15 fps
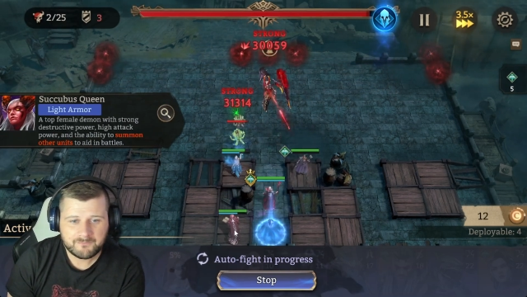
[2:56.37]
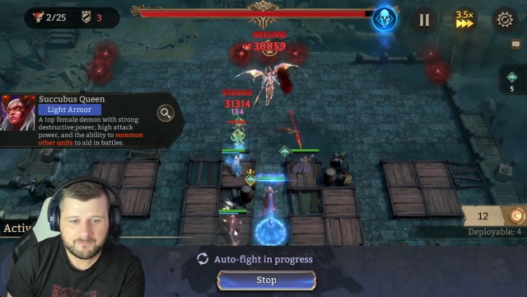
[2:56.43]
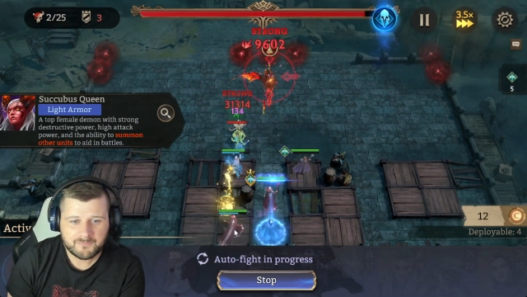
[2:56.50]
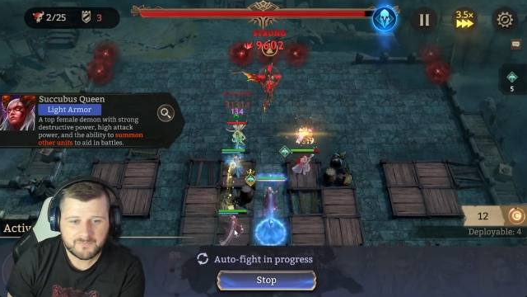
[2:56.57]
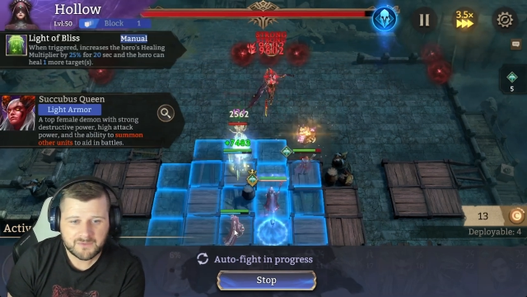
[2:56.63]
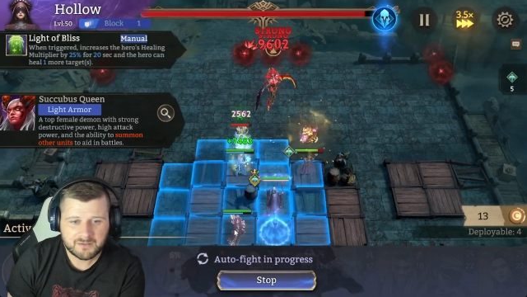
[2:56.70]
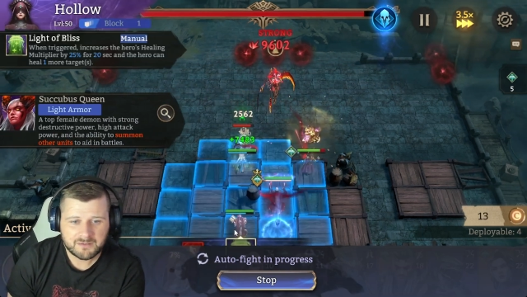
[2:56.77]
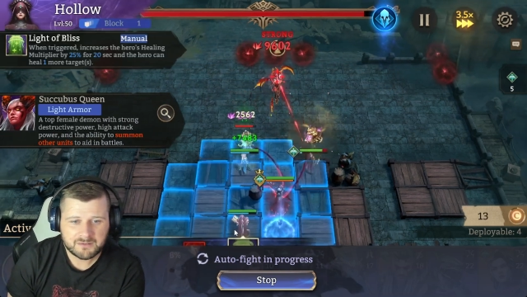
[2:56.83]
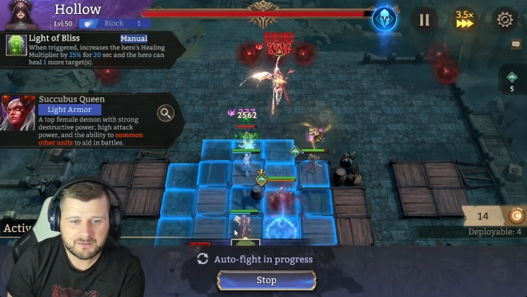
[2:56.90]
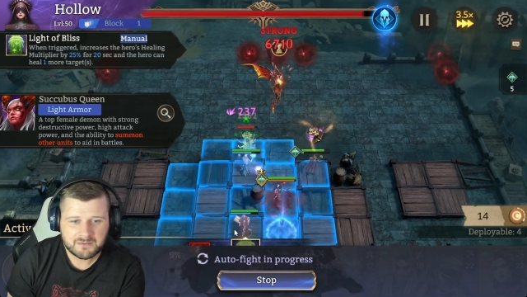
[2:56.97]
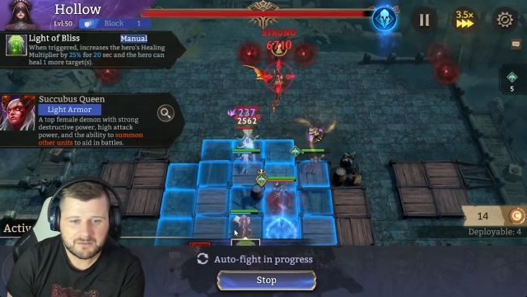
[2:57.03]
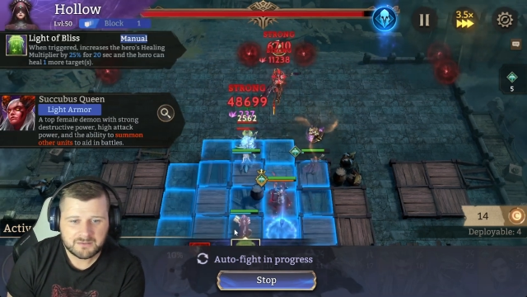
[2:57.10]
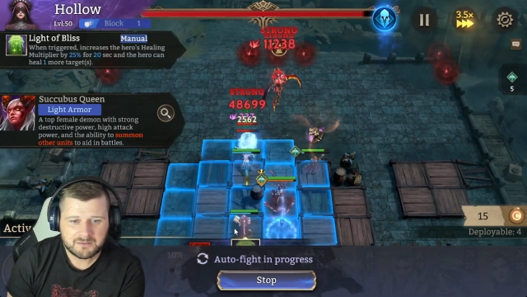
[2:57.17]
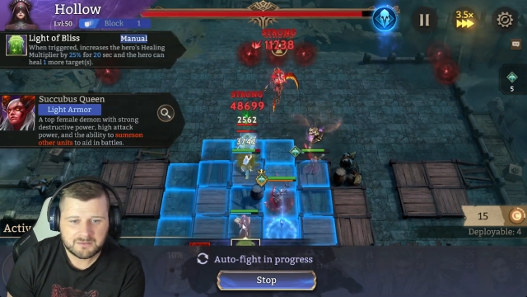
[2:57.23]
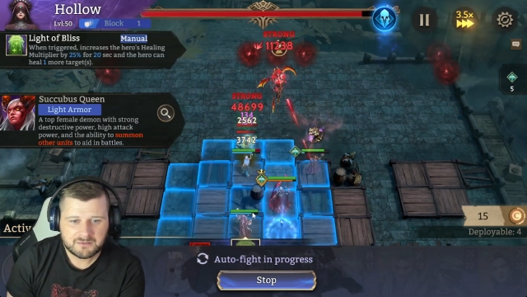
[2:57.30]

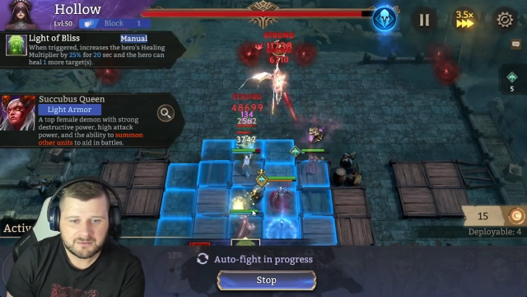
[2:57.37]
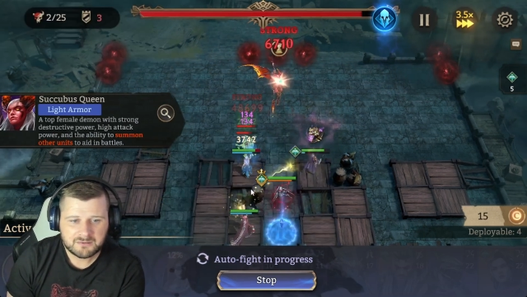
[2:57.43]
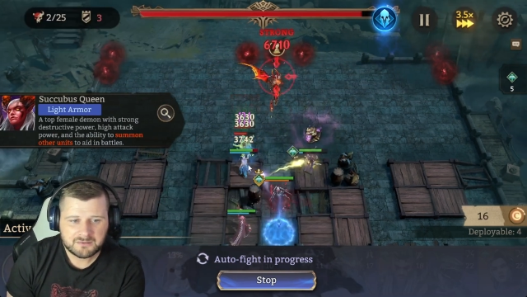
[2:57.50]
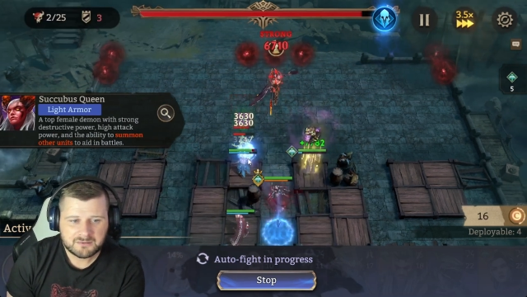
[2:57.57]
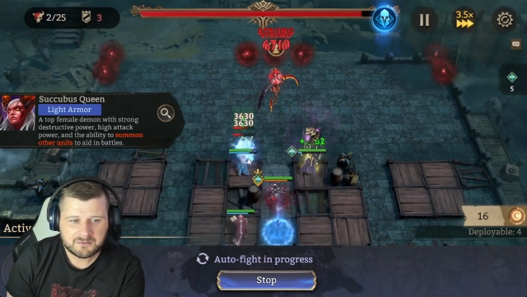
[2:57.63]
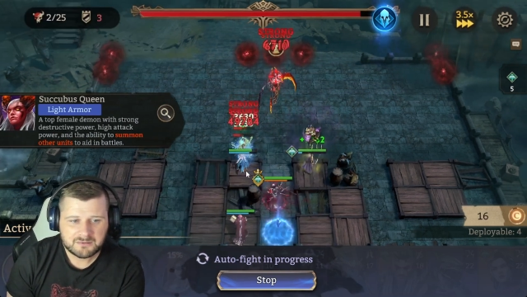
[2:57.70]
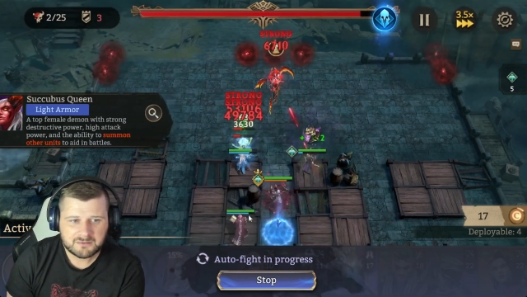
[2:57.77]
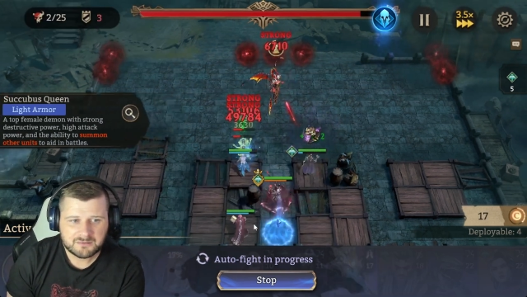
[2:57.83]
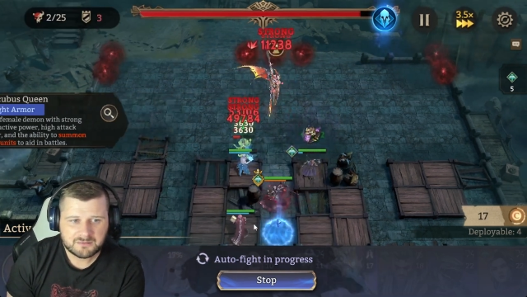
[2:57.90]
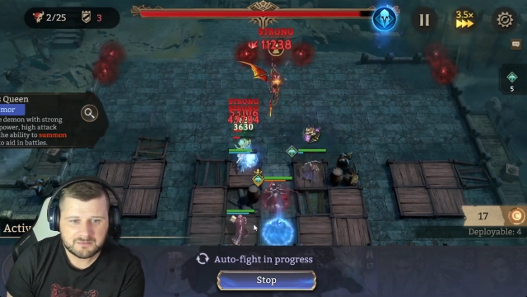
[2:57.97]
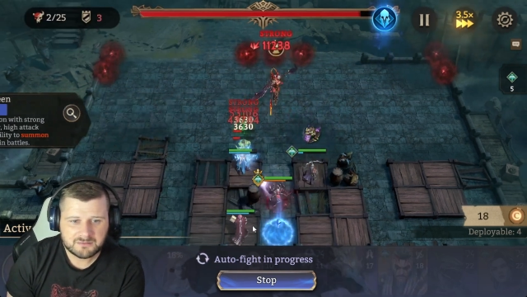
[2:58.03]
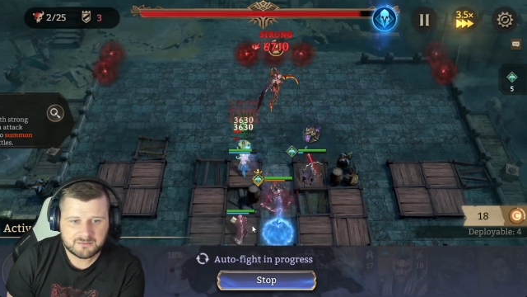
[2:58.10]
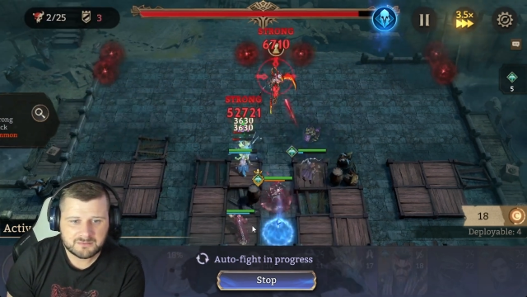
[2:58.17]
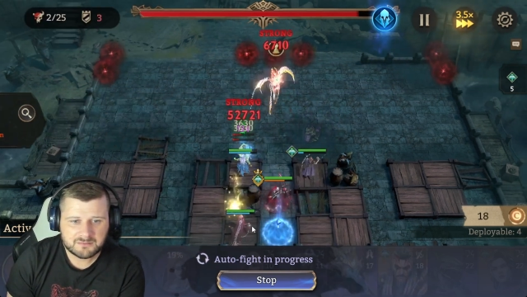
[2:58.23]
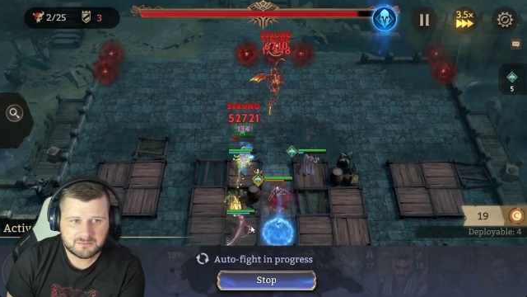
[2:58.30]

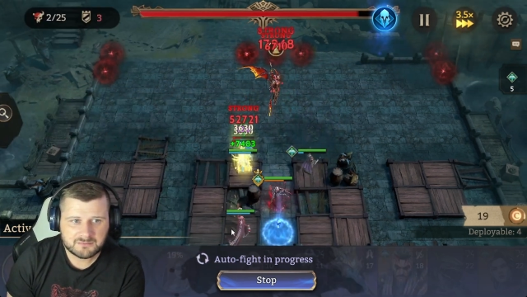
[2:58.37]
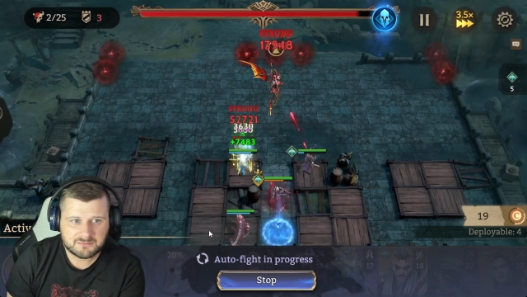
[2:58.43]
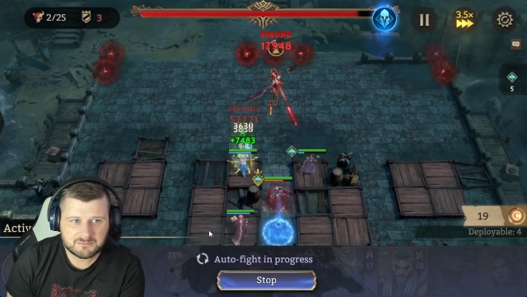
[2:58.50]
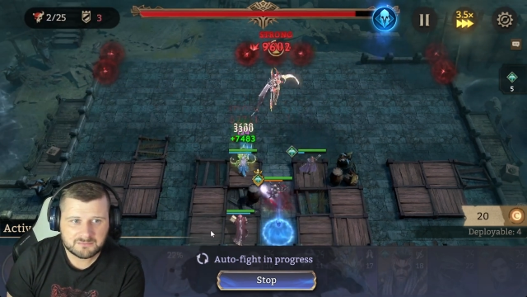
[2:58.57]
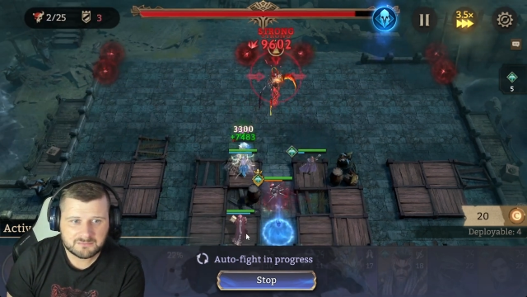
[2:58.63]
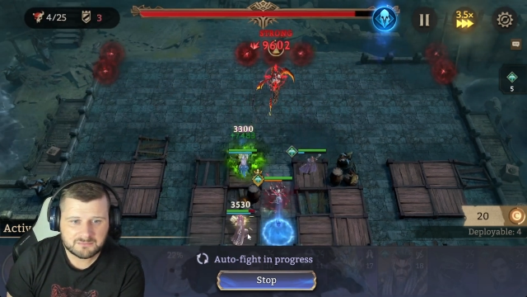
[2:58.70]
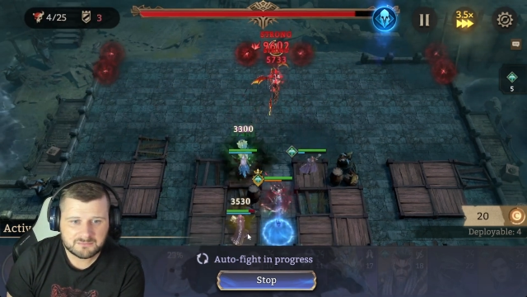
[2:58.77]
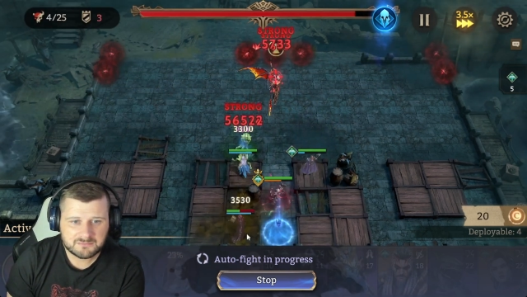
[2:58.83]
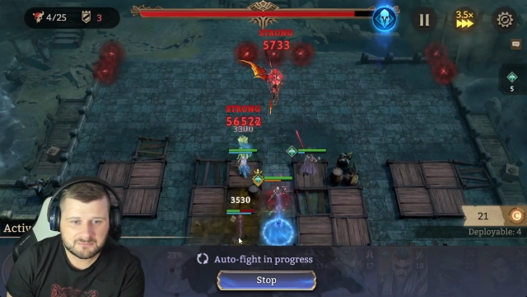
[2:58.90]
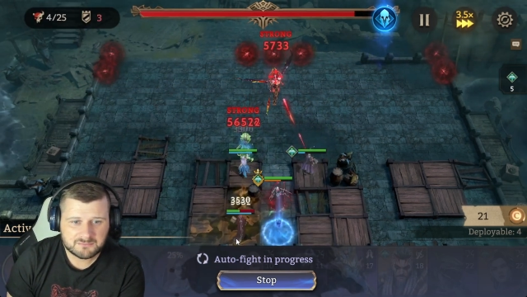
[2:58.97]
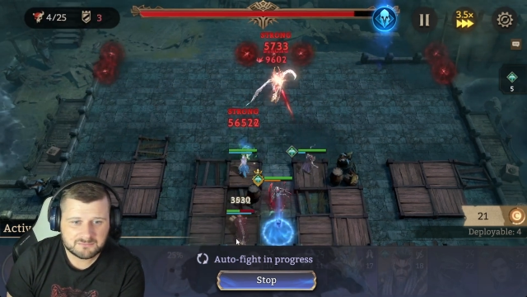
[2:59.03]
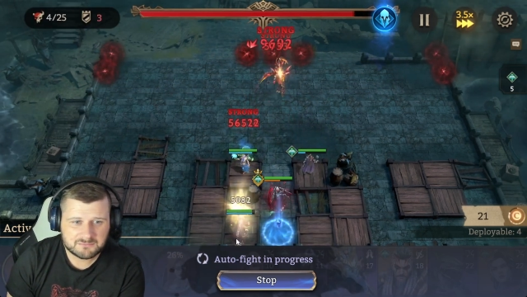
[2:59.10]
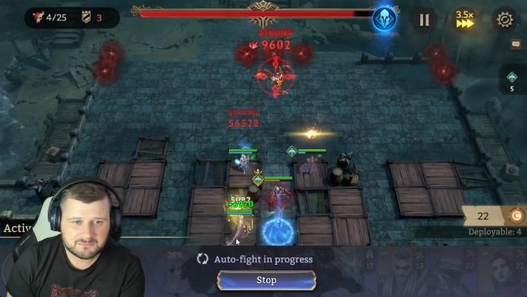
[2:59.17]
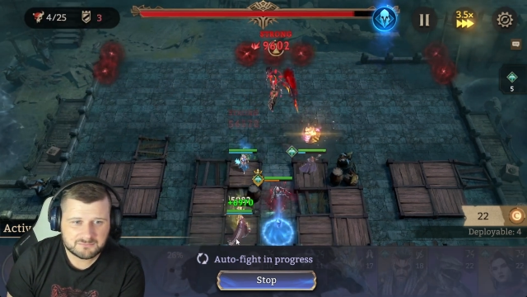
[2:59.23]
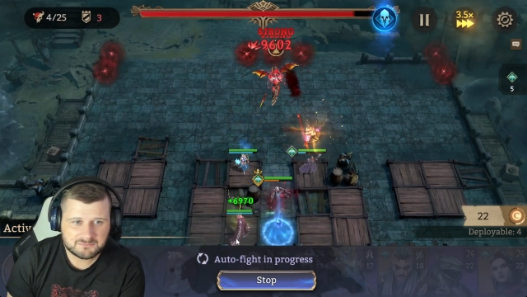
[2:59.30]

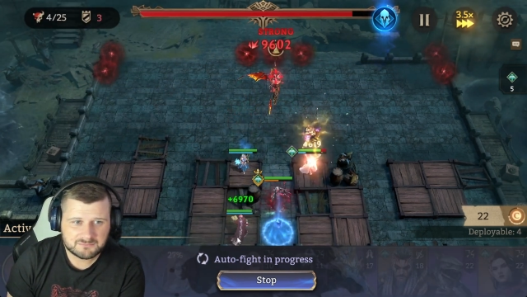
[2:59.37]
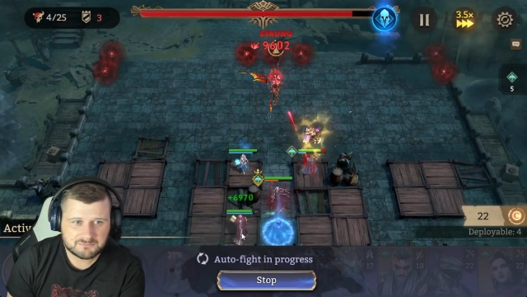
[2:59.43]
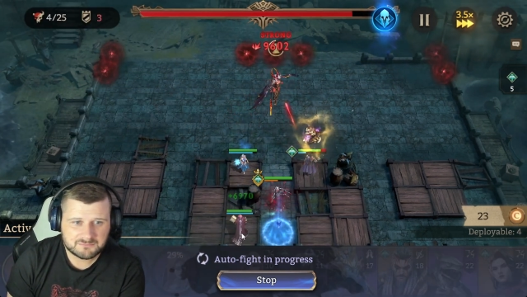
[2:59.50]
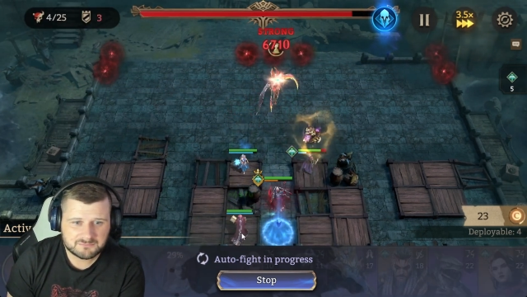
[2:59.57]
Nothing is said.